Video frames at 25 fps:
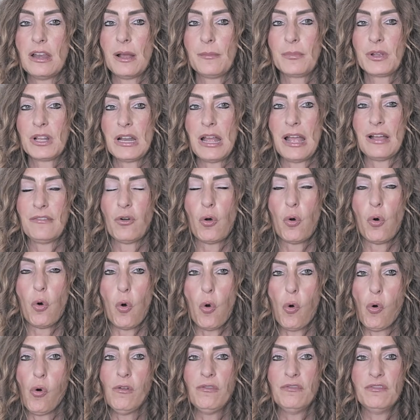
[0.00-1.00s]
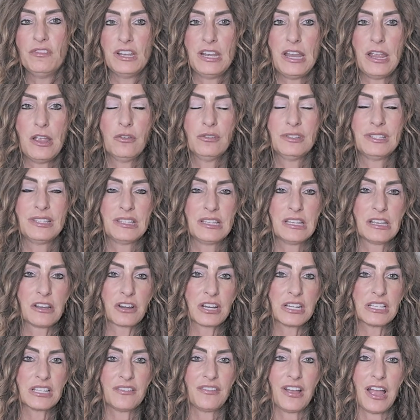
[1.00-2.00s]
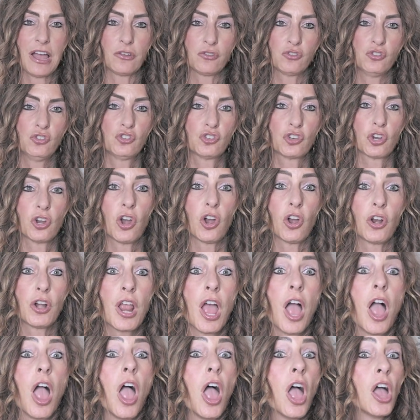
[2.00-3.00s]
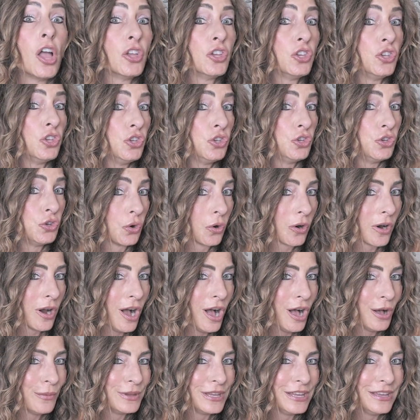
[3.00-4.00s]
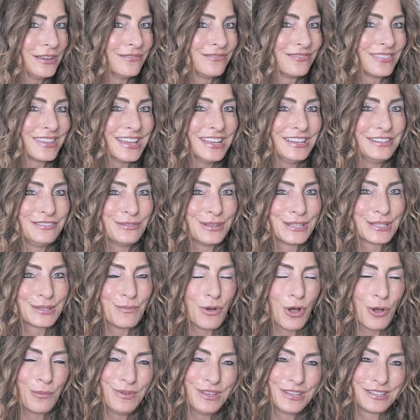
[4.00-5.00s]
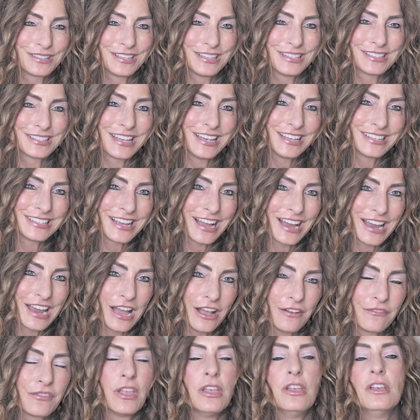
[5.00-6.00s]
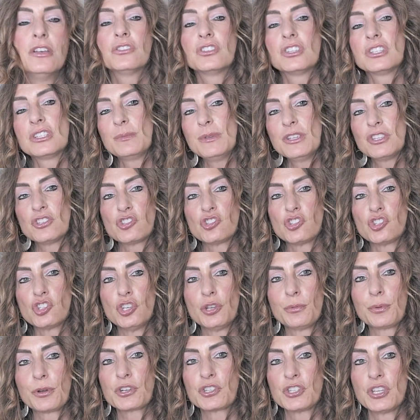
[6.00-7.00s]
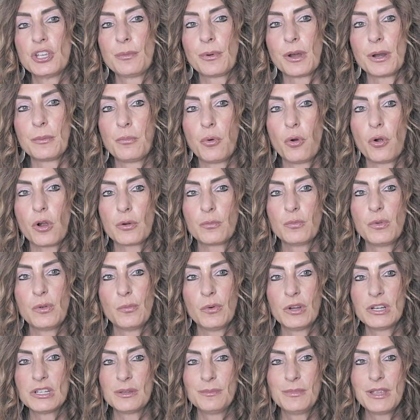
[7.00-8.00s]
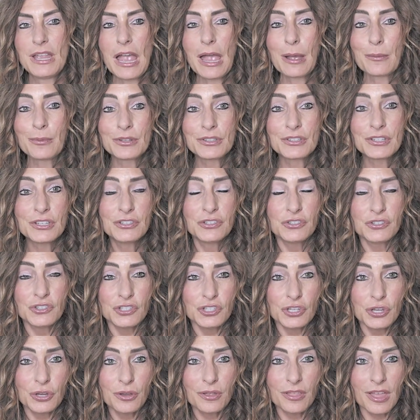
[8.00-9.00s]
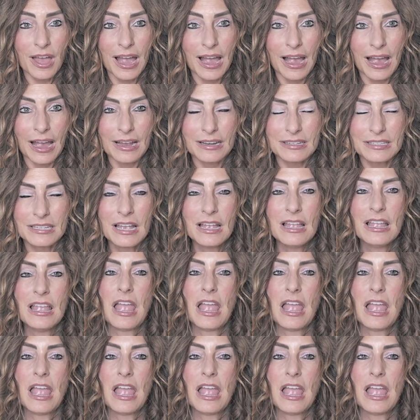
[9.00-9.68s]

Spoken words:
I'm gonna have a whole video series of how to turn your hobby into a small business as I have. So it's gonna be super, super important. We want to be able to do that.